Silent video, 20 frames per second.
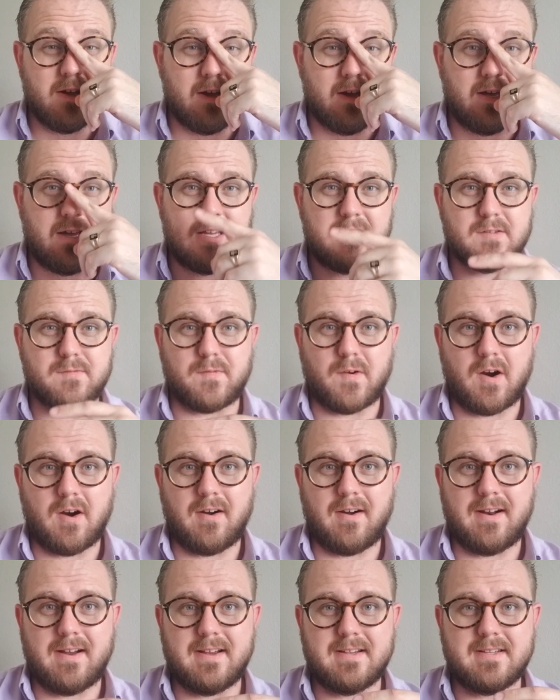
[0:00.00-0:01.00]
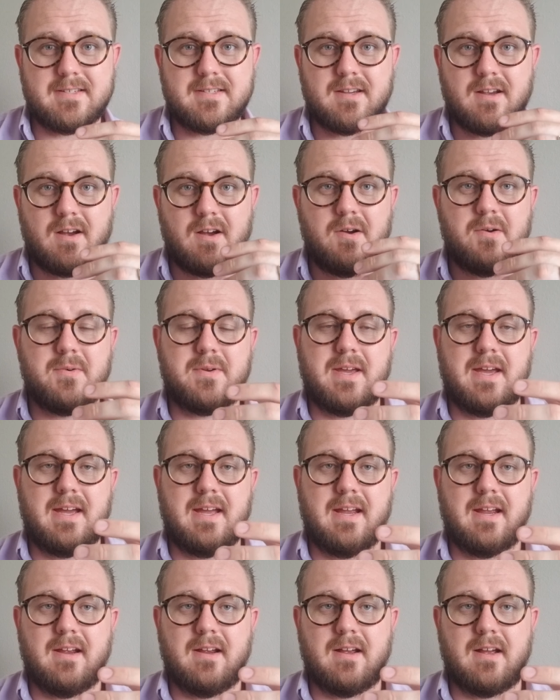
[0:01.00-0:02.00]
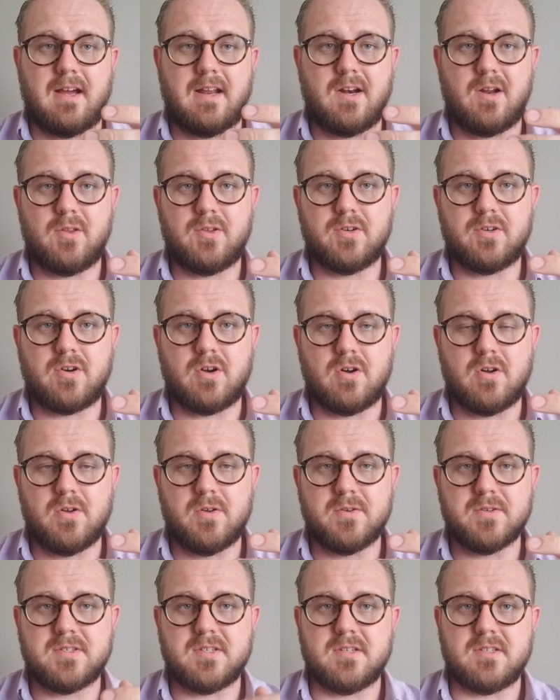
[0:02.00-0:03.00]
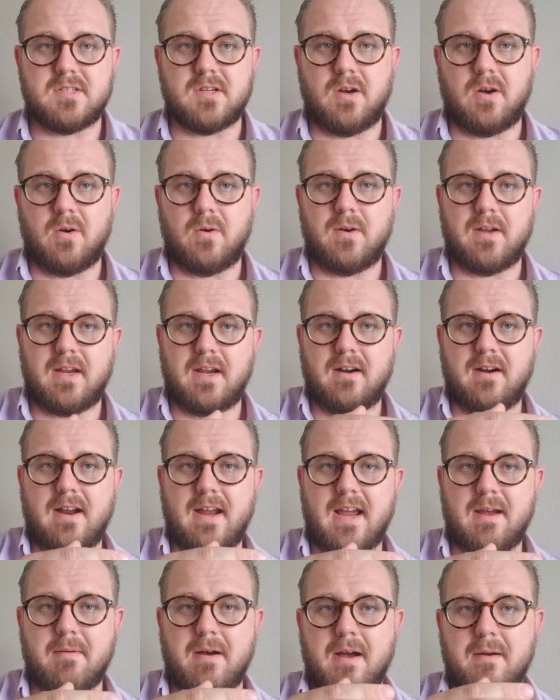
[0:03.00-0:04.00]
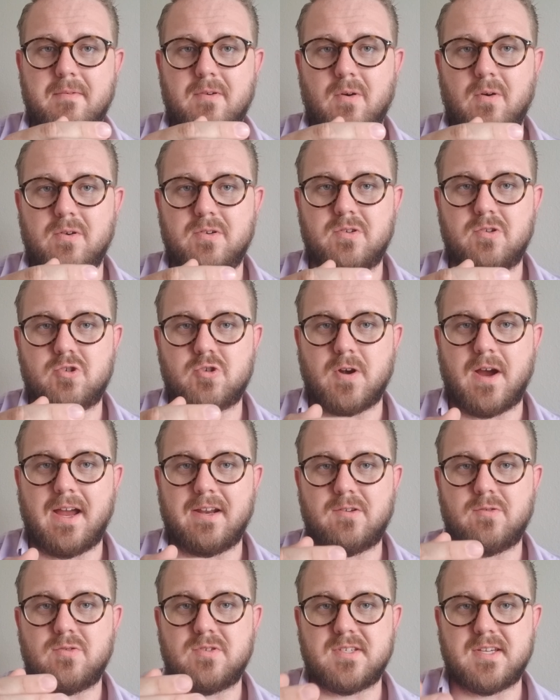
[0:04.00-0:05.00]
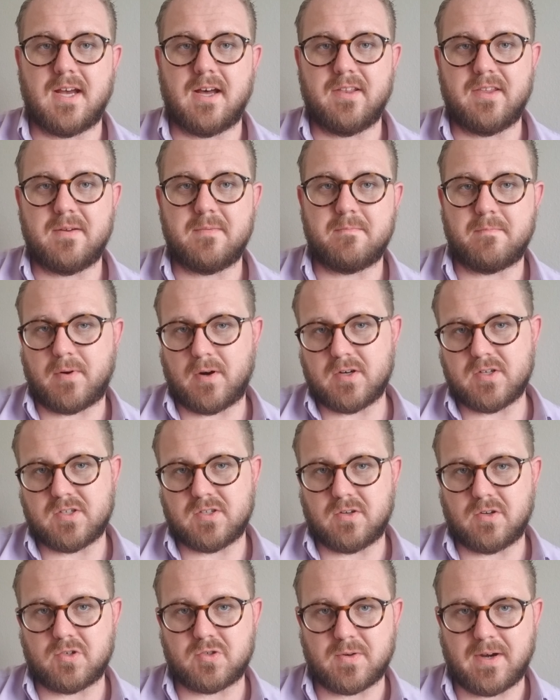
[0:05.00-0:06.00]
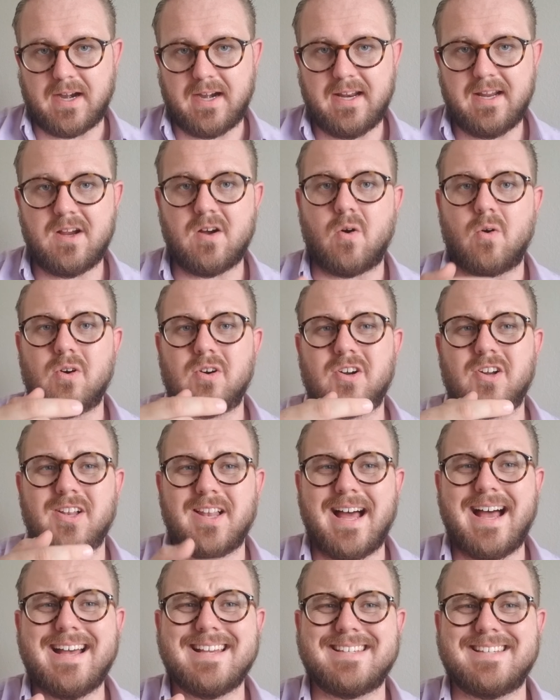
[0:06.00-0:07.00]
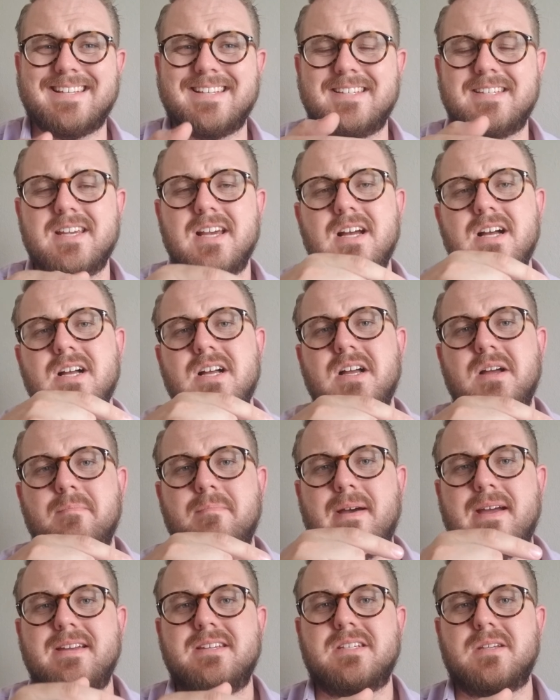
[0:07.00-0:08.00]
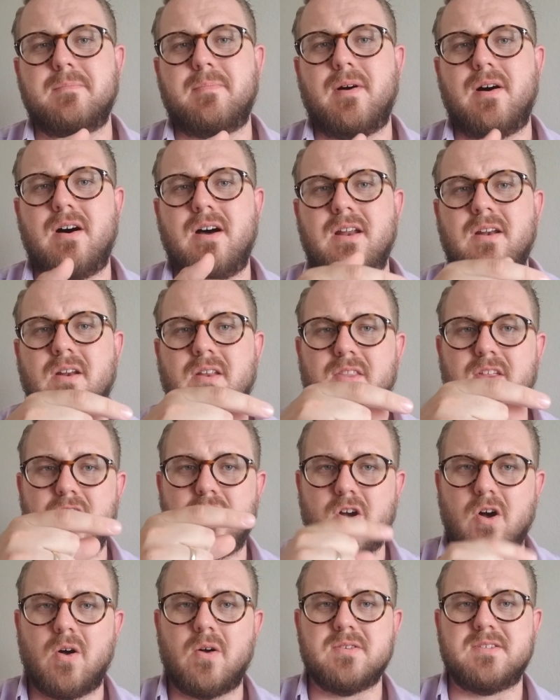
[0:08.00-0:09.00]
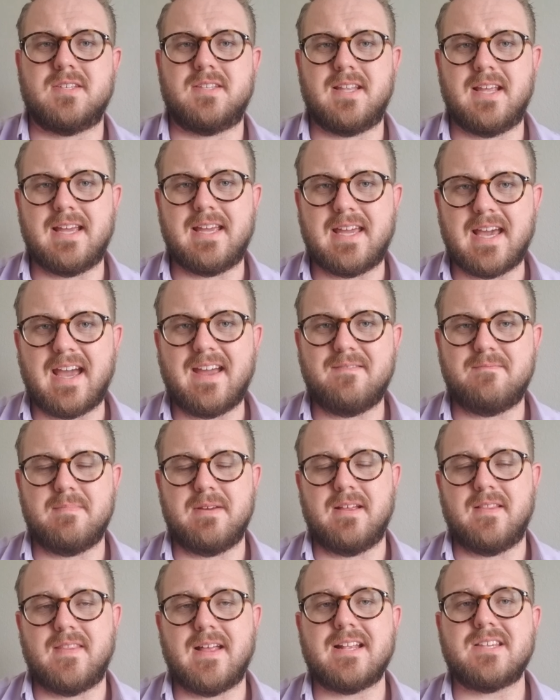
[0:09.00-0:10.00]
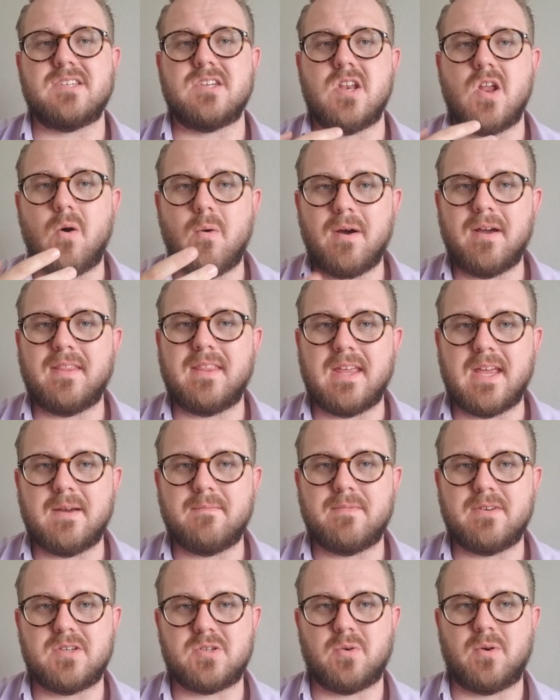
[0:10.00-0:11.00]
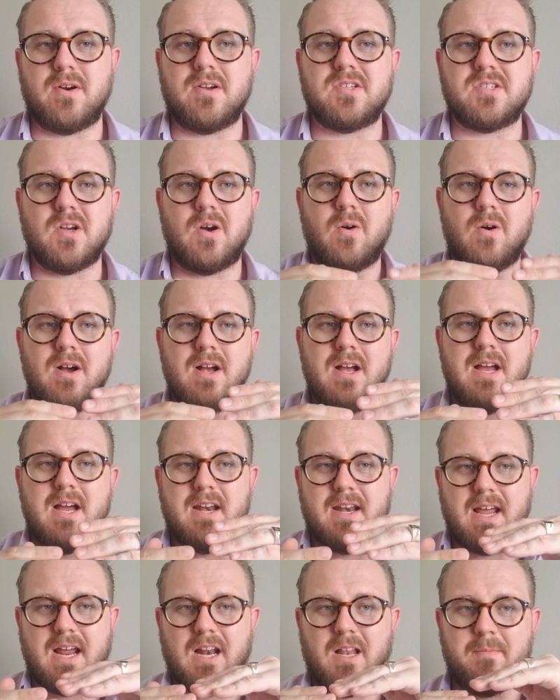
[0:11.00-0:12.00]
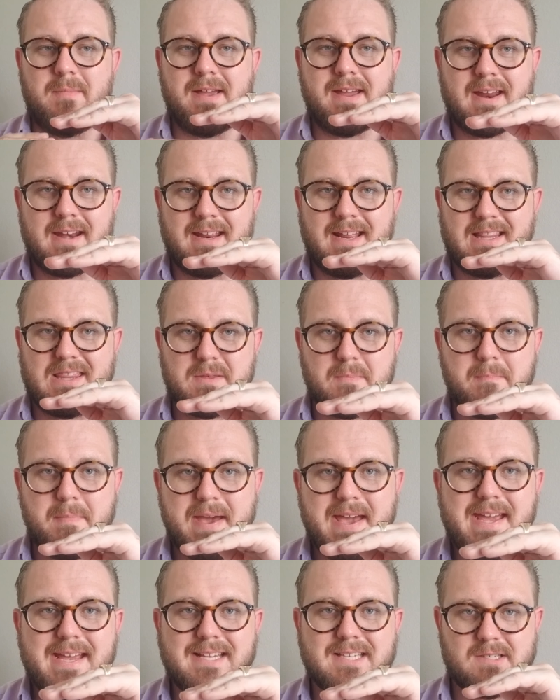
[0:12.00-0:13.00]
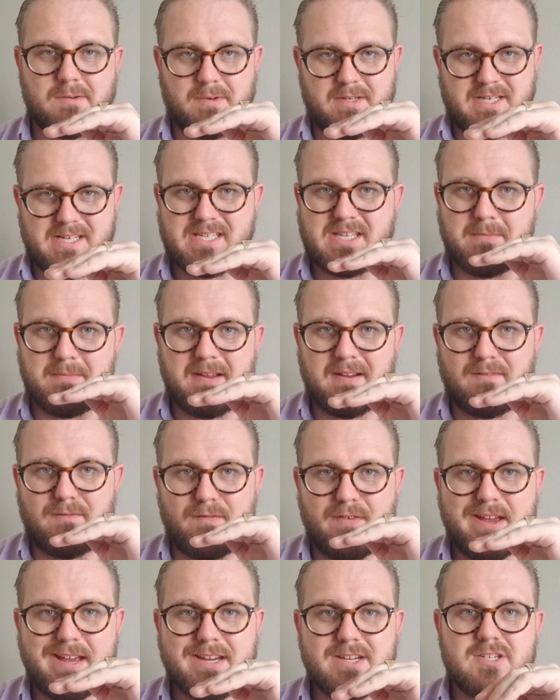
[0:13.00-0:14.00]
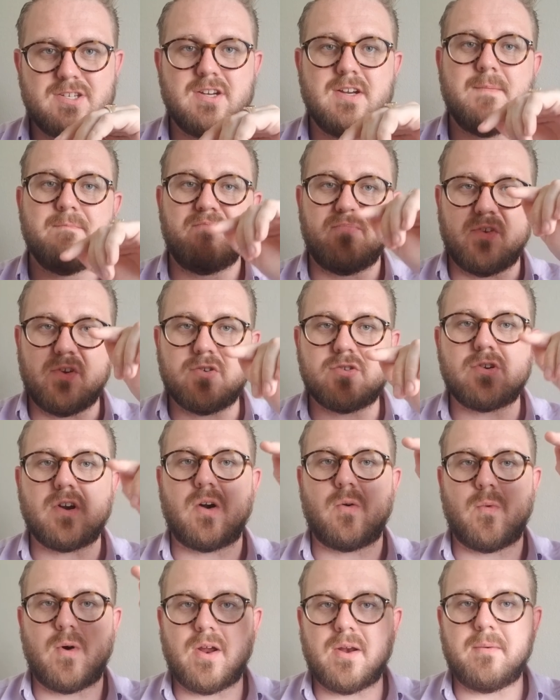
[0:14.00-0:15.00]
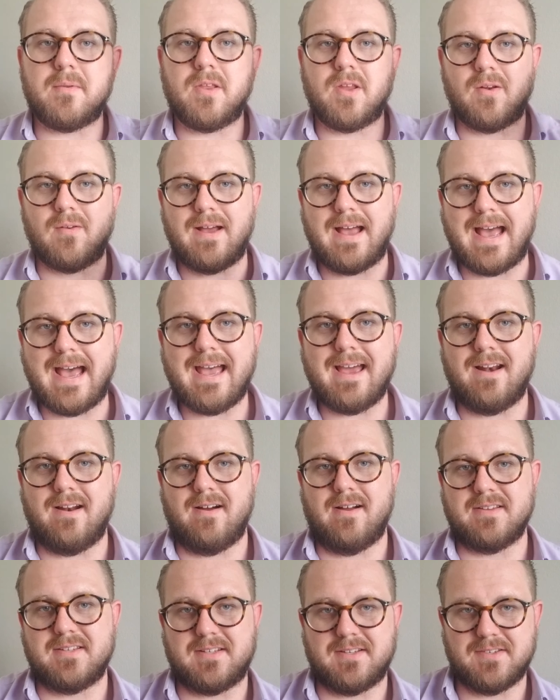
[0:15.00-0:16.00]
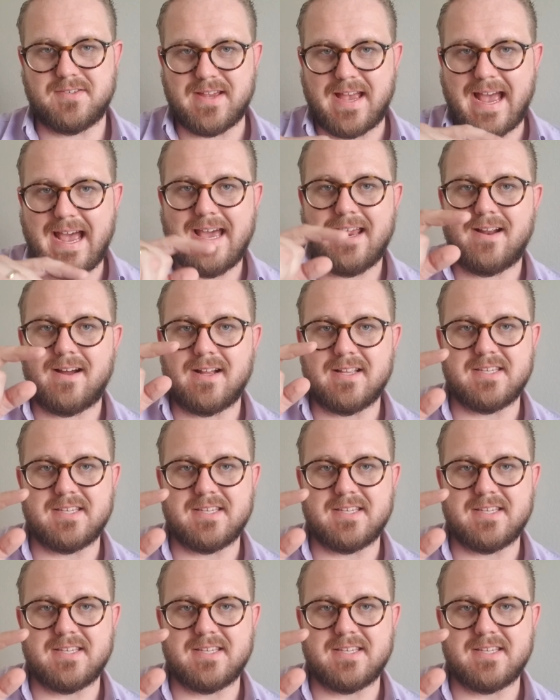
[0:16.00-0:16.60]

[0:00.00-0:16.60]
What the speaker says: as far as, okay, I know their goals, so here I am. I'm going to try to sell them personal training or classes based upon the goals that they gave me. That's knowing the inventory. So not only am I going to get the base, which is the big fish, you start wanting little add-ons, because add-ons